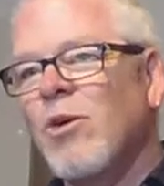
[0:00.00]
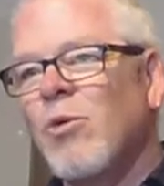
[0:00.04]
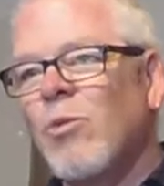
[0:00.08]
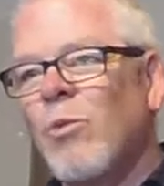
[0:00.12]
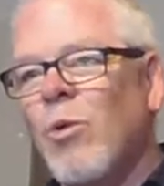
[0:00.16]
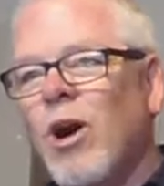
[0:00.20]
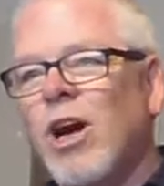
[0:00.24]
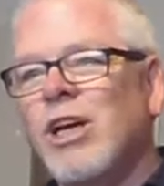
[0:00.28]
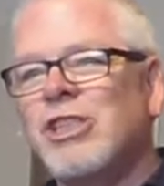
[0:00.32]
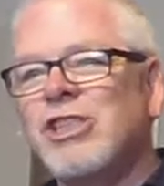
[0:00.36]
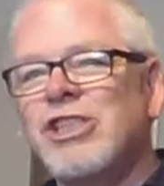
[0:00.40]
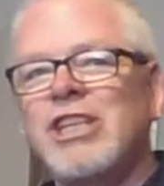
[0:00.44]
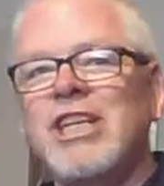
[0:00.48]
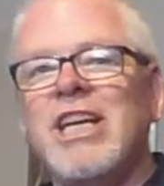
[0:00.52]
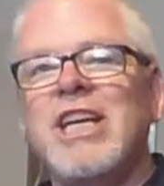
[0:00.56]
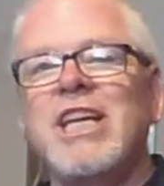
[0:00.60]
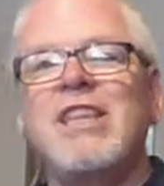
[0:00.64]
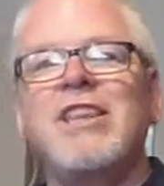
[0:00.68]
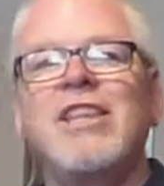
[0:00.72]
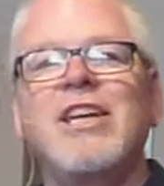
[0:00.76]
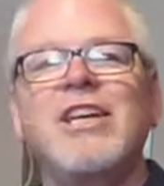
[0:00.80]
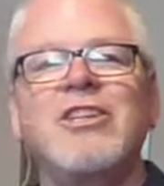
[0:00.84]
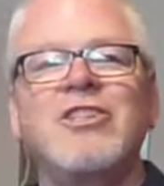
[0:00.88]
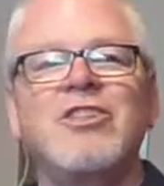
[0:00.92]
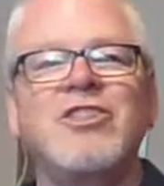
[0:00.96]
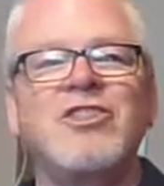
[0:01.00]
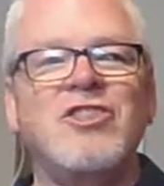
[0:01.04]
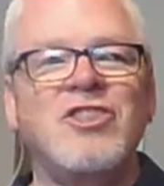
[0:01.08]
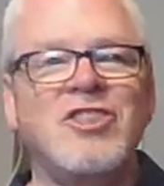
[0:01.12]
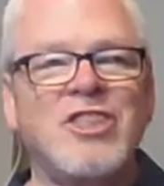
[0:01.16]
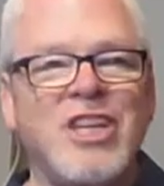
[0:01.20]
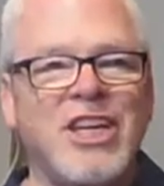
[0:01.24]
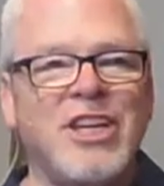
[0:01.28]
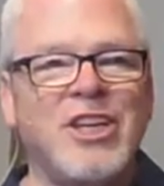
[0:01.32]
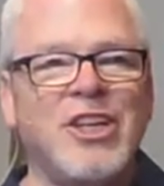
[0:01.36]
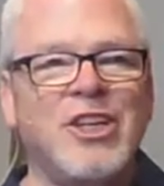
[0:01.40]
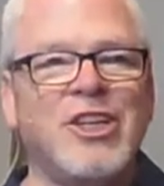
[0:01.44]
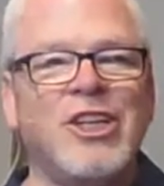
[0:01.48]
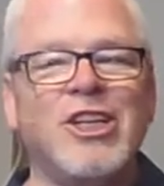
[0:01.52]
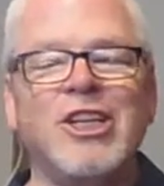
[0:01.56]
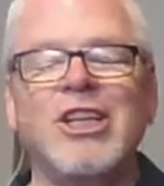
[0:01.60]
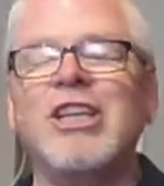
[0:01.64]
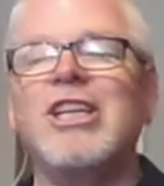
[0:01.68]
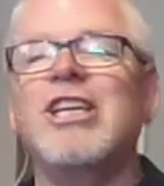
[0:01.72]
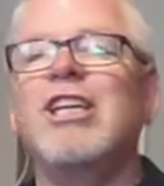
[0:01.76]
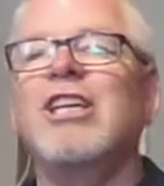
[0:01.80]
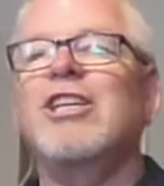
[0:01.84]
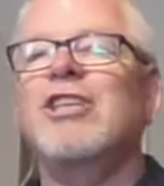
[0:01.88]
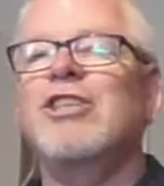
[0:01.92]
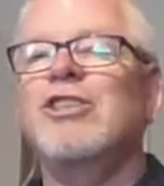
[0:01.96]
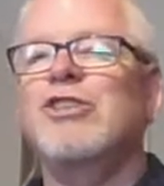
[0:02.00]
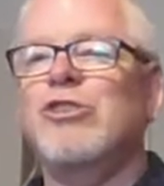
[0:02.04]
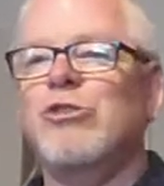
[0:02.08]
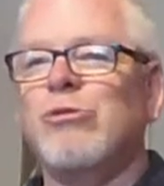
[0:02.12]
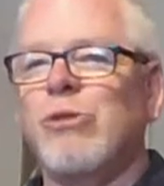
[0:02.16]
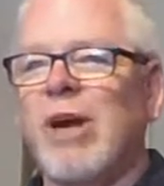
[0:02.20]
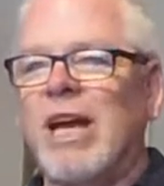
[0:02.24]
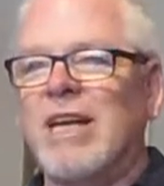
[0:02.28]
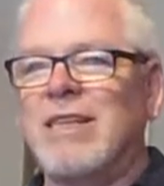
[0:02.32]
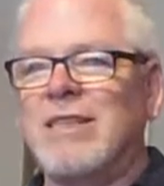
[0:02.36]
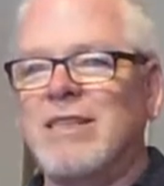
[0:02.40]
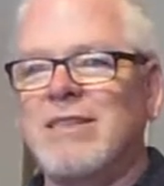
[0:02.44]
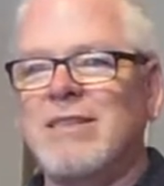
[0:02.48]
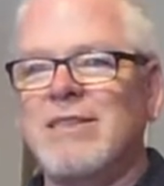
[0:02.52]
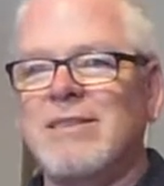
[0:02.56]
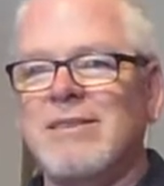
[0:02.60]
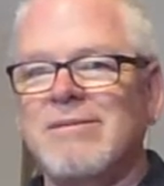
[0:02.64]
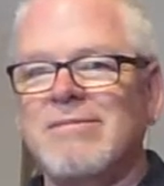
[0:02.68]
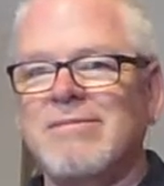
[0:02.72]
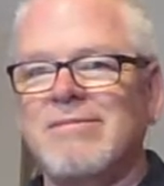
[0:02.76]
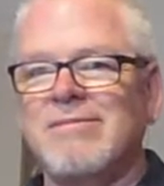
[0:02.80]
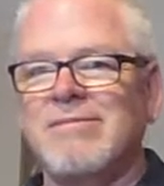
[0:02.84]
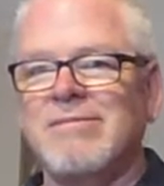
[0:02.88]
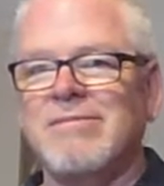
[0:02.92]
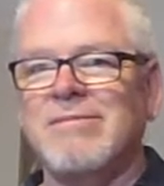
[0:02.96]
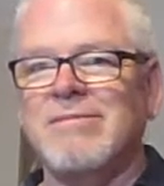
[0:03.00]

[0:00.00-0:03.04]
washing their single dress.